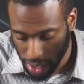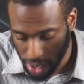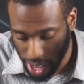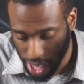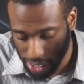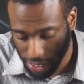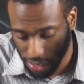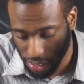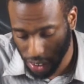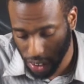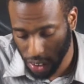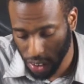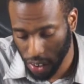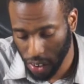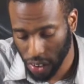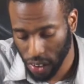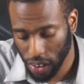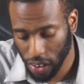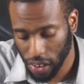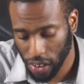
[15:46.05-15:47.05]
I
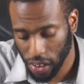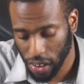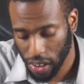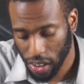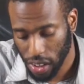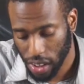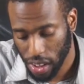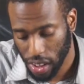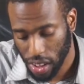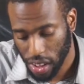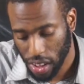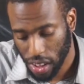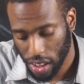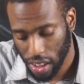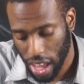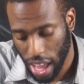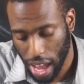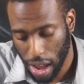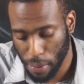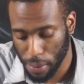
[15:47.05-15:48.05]
saw,
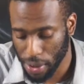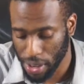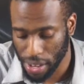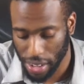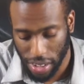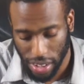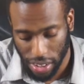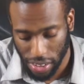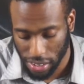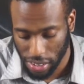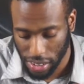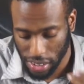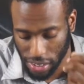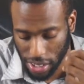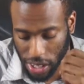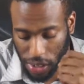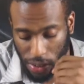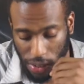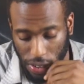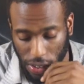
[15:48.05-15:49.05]
how many
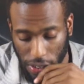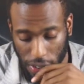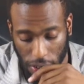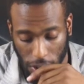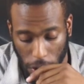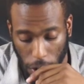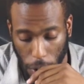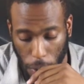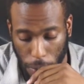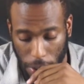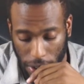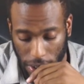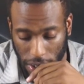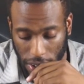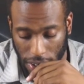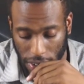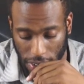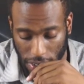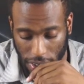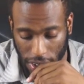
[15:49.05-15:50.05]
others? It was so
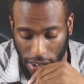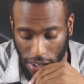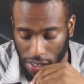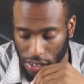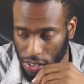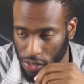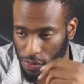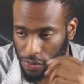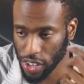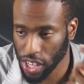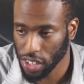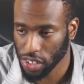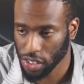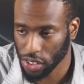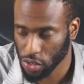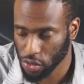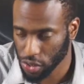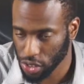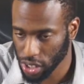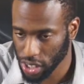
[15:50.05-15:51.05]
many others. Victor
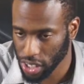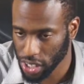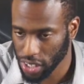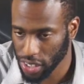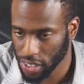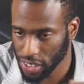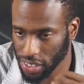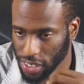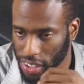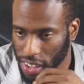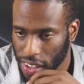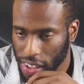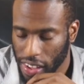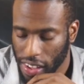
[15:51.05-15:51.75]
Freeze.